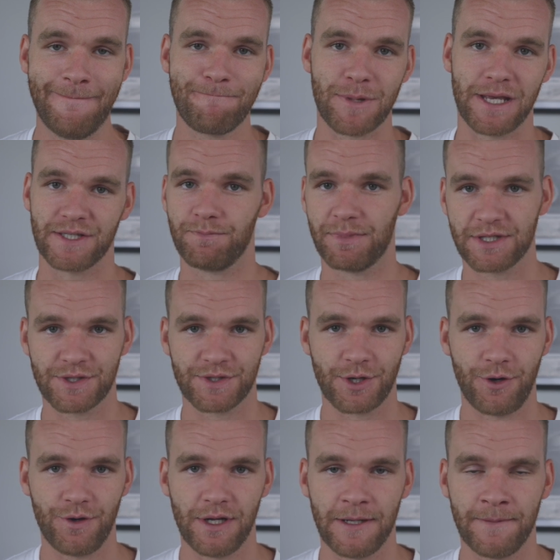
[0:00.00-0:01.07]
as a business
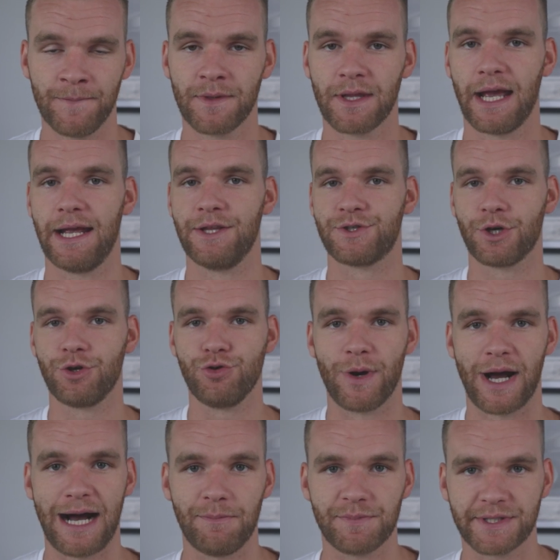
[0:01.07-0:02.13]
owner. And so you
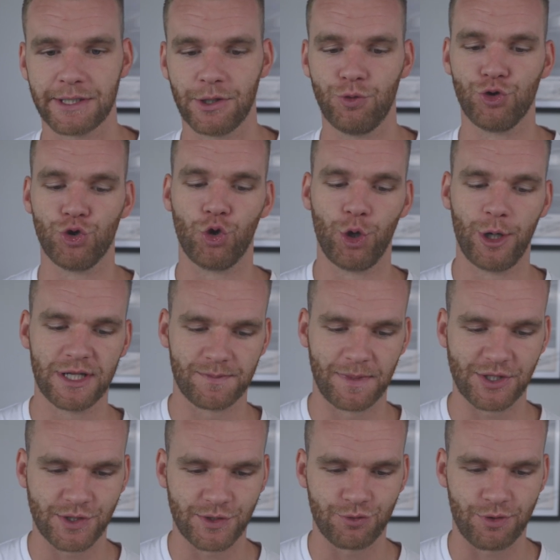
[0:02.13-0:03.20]
upskill, you learn as
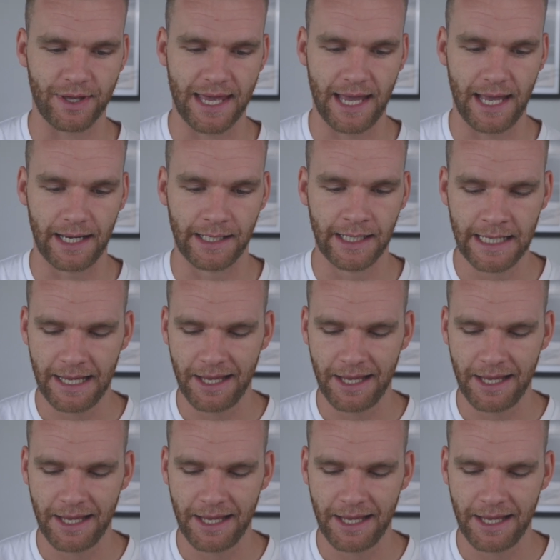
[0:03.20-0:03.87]
much as you can,